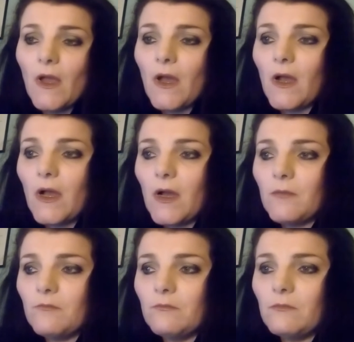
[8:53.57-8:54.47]

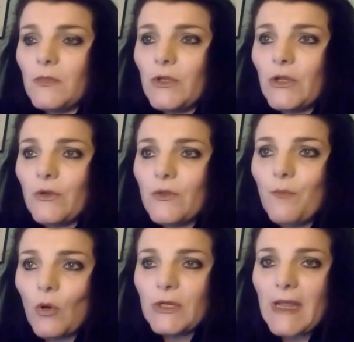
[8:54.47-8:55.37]
The
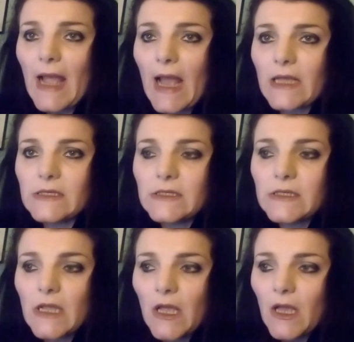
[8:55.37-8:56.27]
body
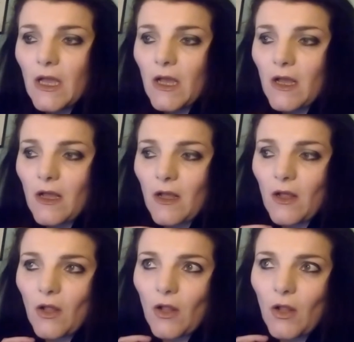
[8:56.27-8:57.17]
has
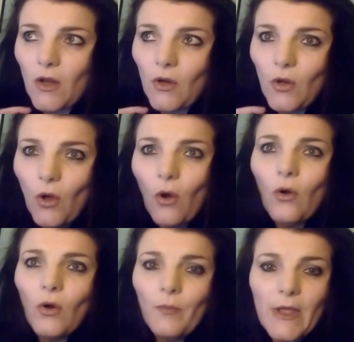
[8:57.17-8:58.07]
a
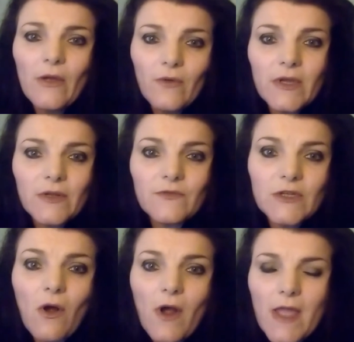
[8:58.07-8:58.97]
long period of
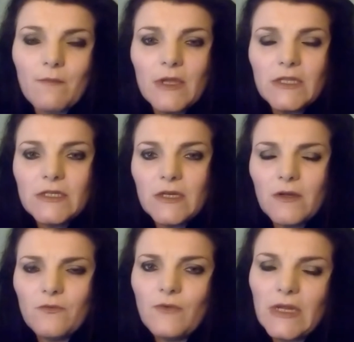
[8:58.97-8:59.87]
time to
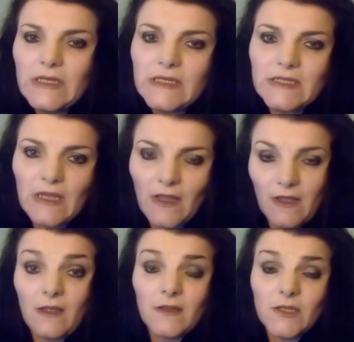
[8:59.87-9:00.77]
really sink
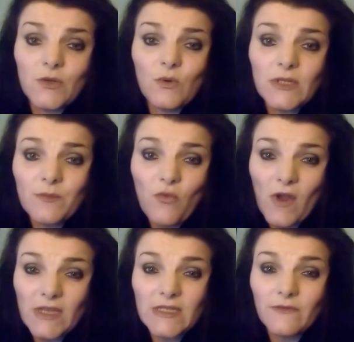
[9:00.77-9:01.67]
into a
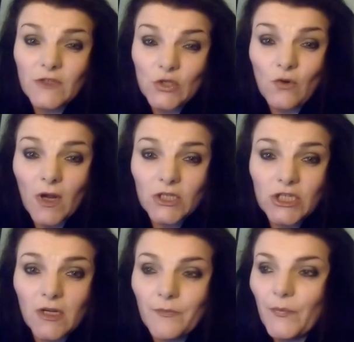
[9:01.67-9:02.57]
depressive
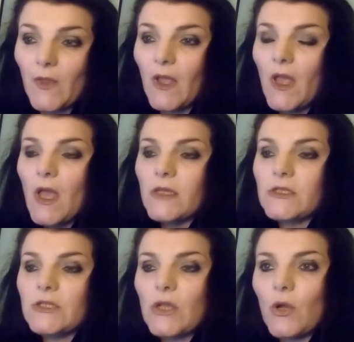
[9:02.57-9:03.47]
structure.
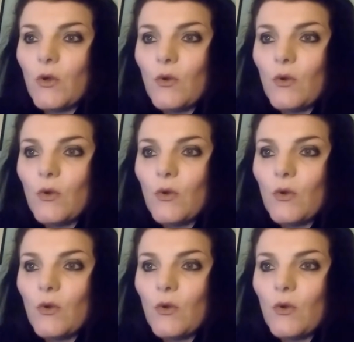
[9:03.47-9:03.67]
So